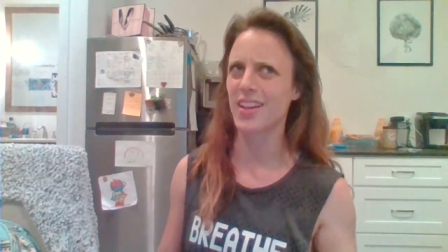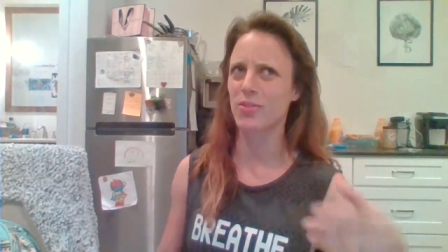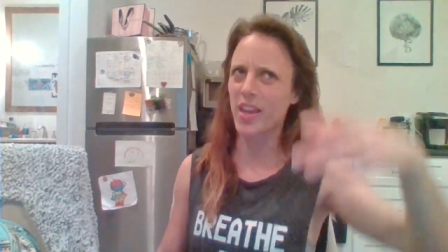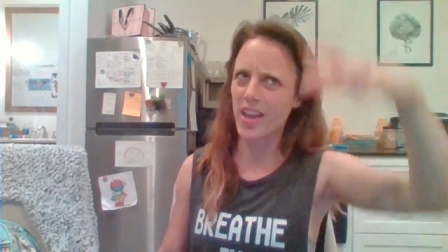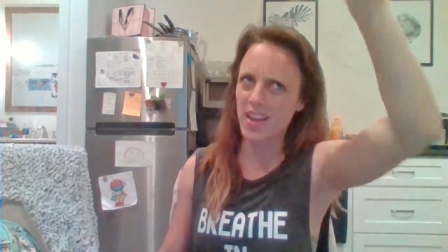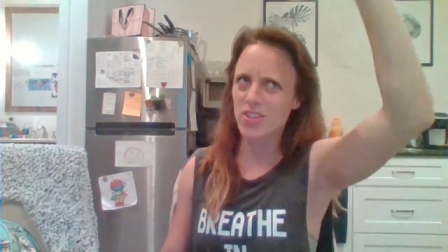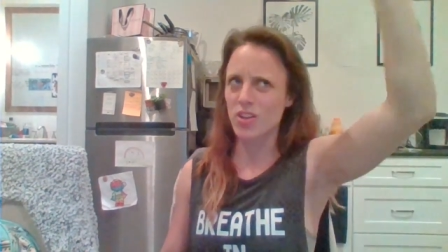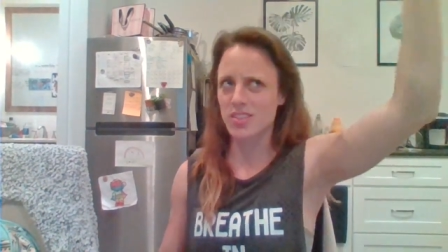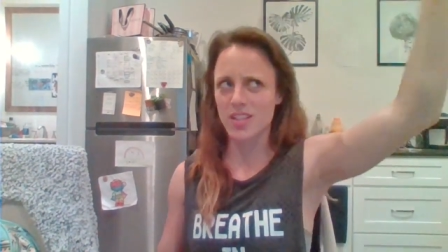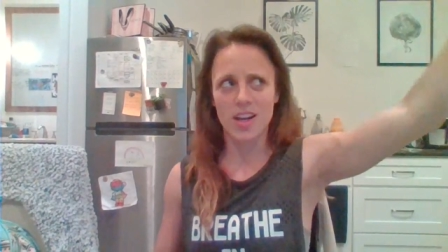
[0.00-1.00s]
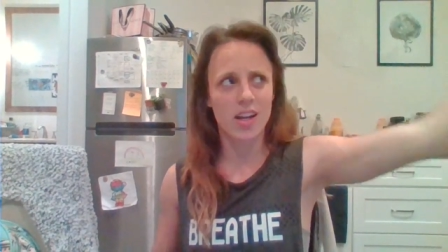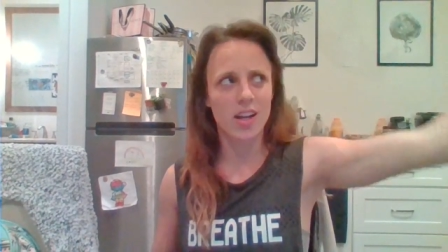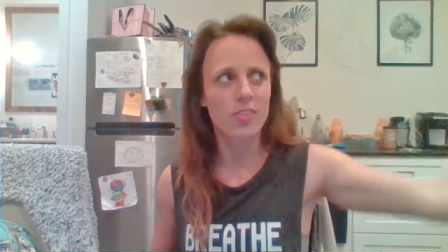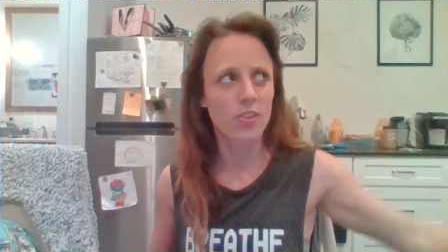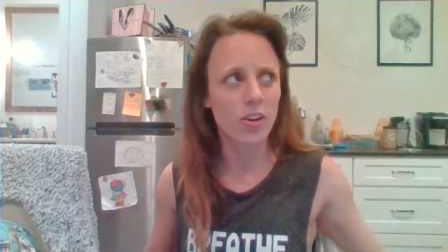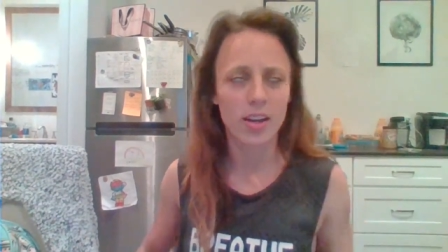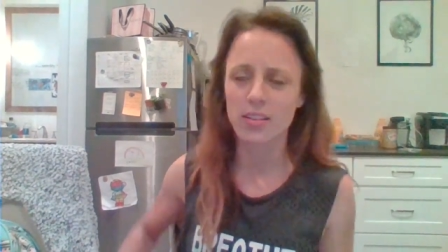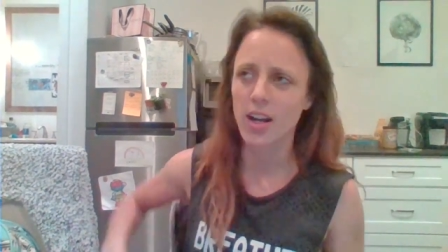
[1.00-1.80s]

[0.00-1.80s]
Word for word: Like, yay, trust God.